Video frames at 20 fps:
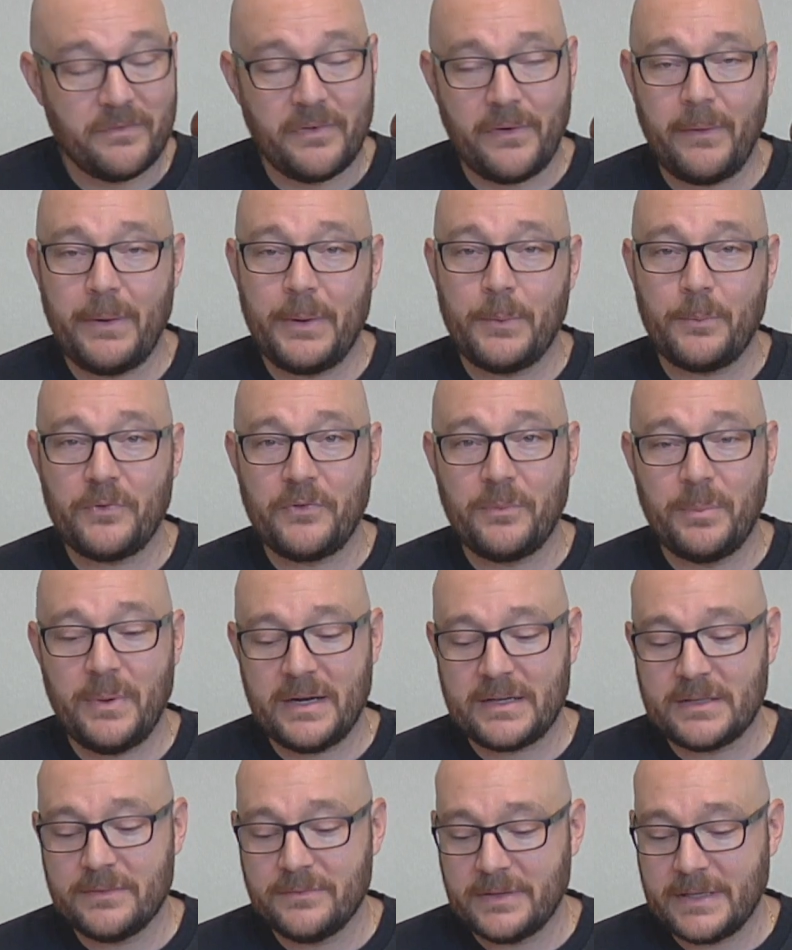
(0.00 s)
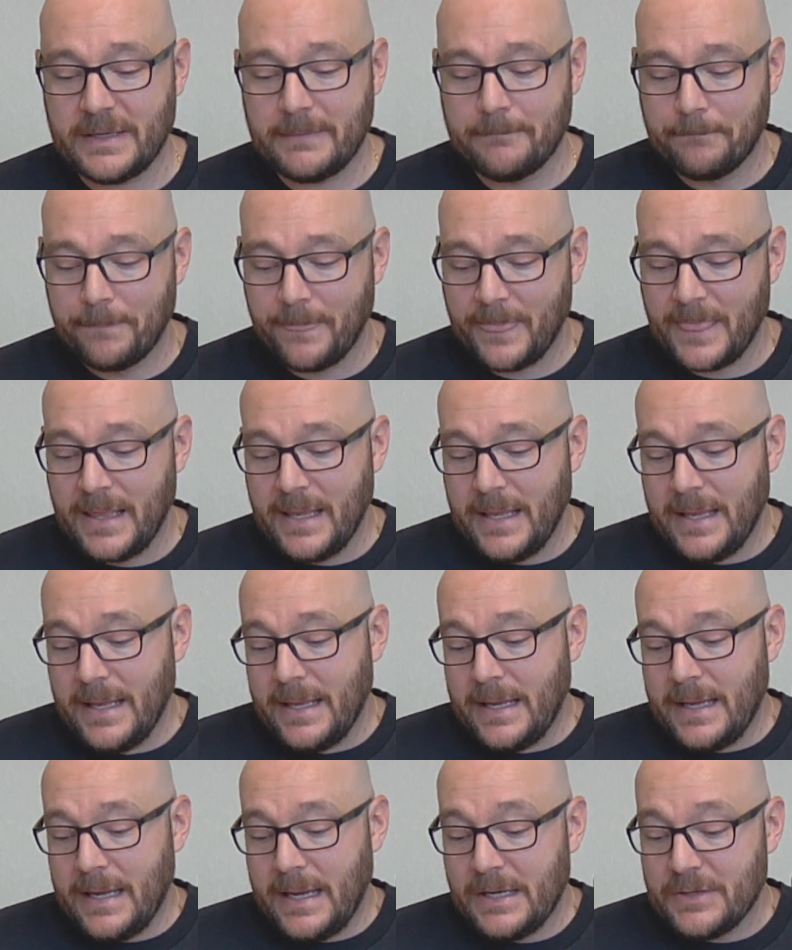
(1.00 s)
very respectively.
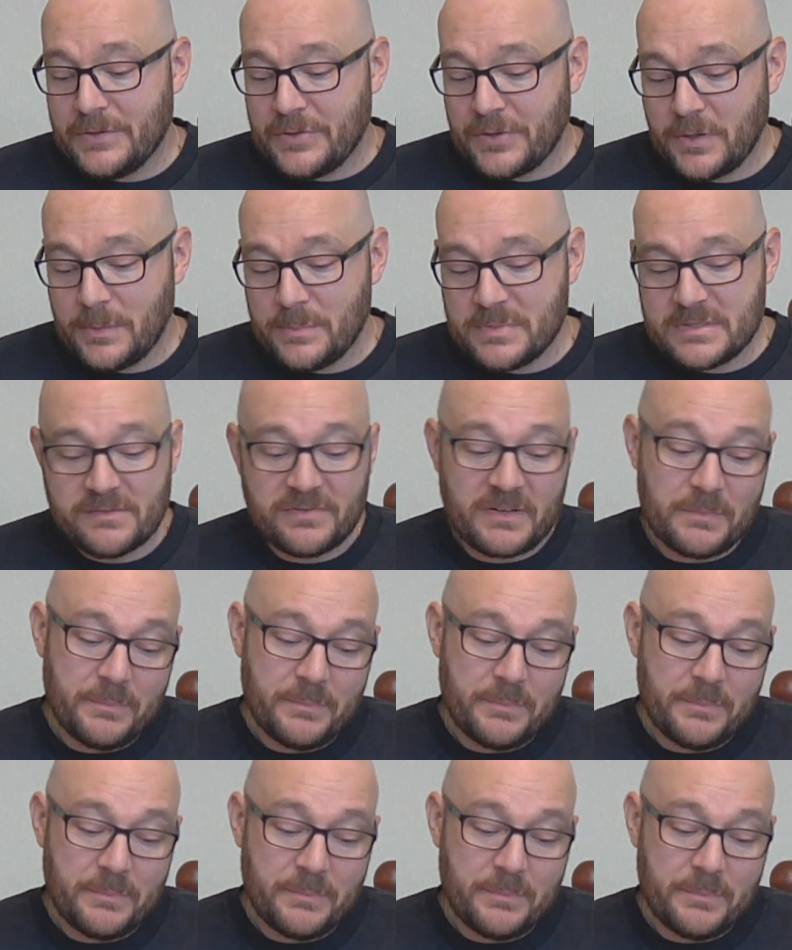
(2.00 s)
In terms of